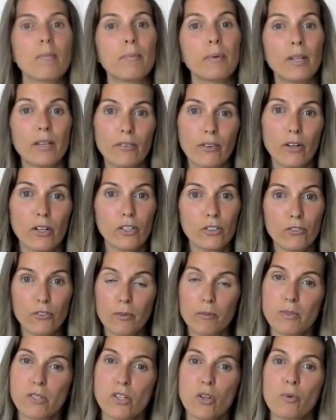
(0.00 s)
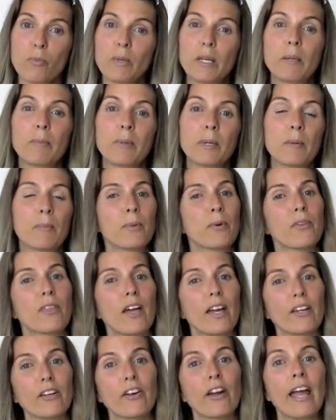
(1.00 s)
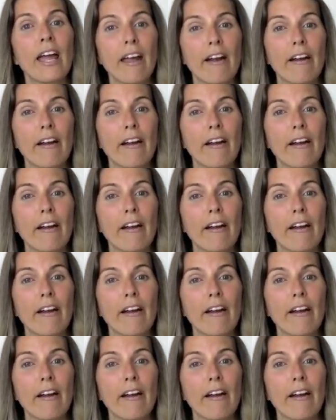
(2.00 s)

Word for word: But I've heard from so many people that your